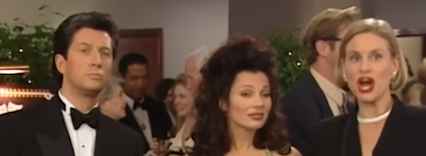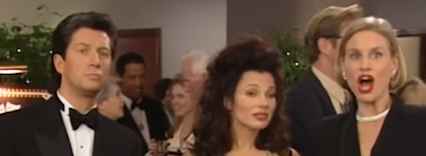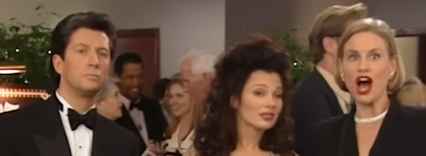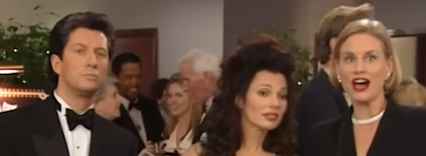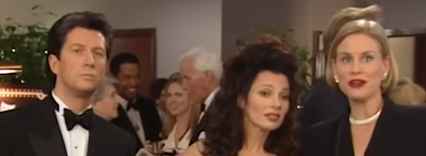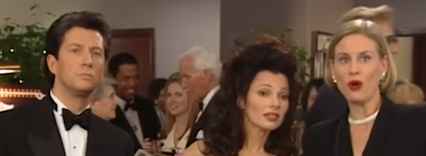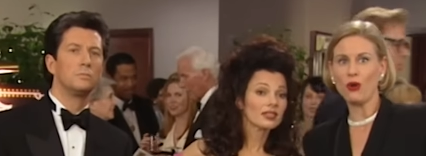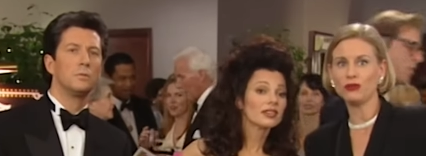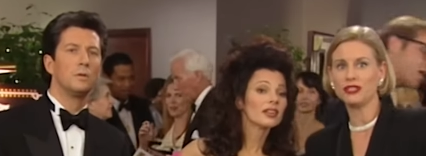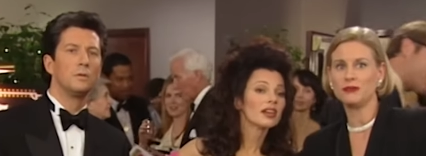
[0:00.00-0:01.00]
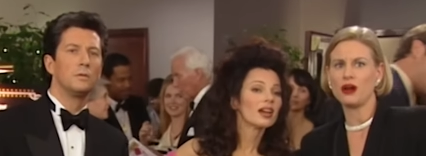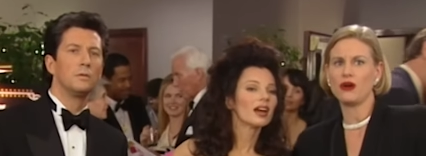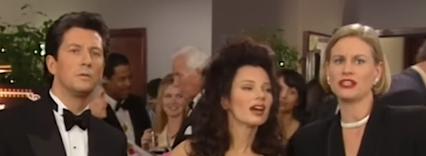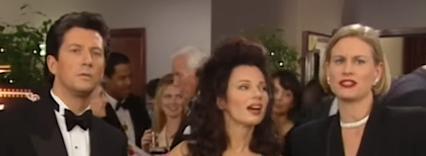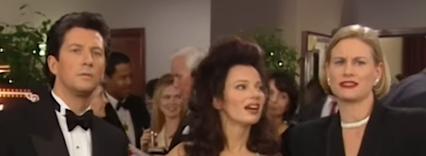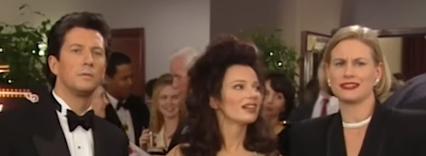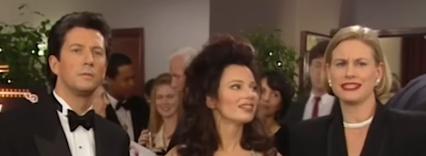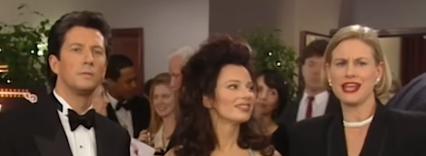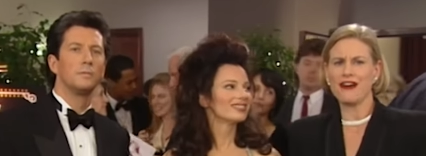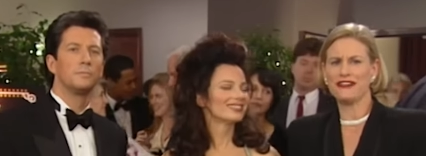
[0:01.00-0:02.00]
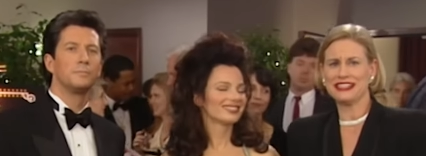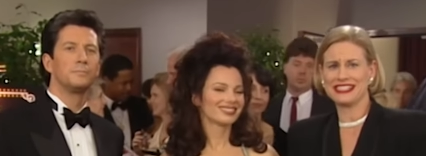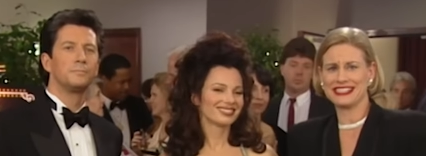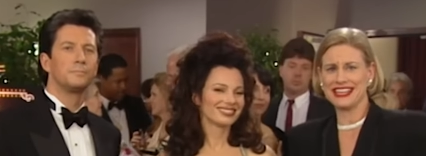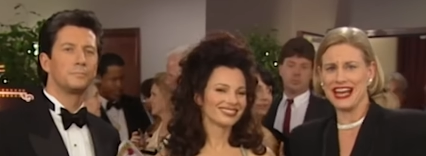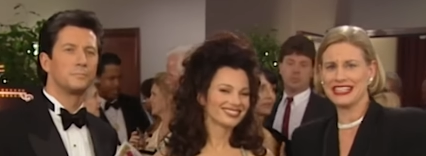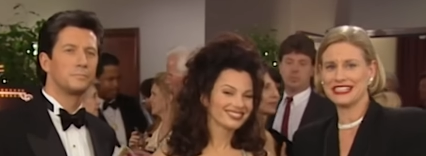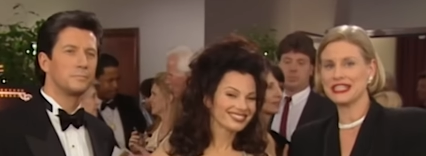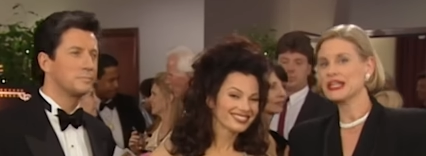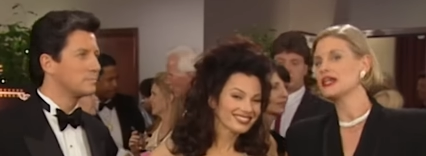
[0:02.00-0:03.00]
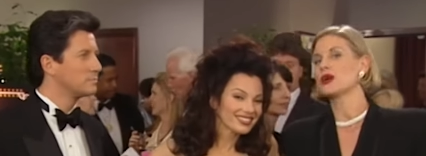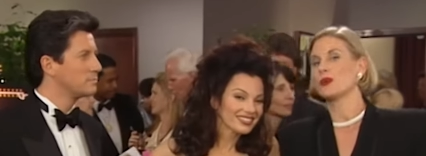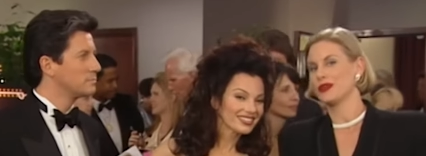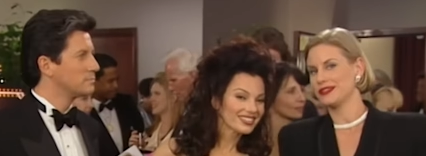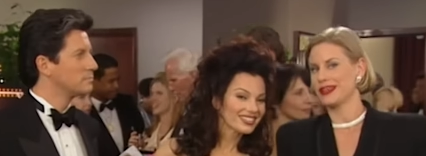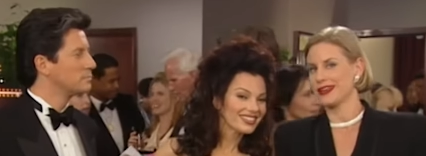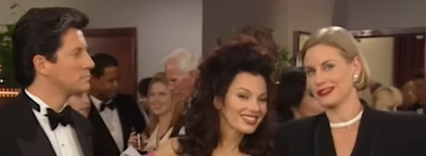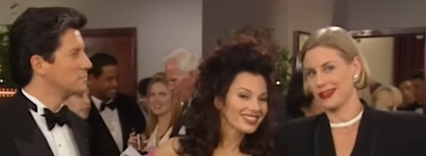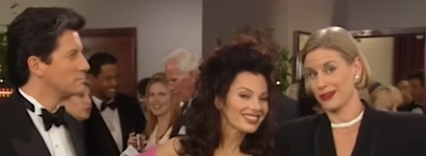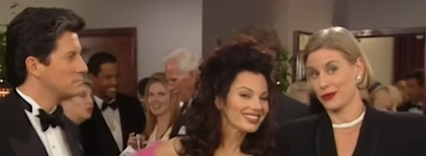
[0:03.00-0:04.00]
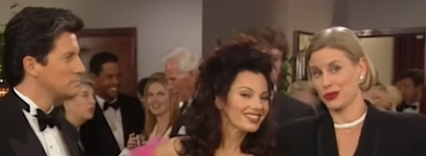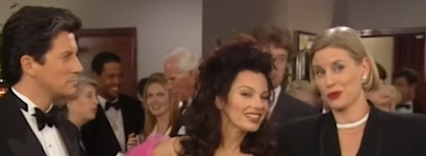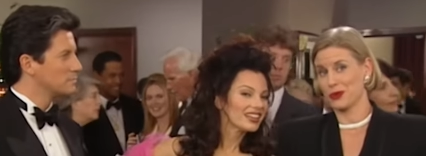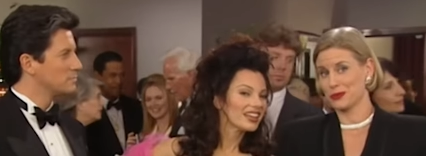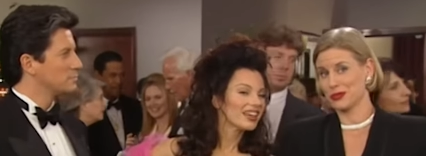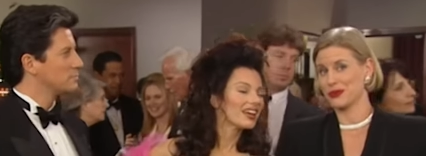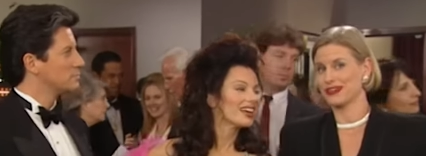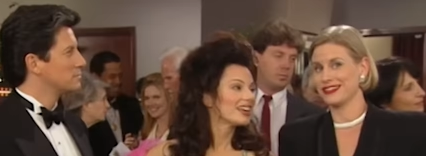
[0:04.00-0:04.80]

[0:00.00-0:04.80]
Speaker 1: Todd Oldham. Oh, I just love his designs. We sat together at the Women's Wear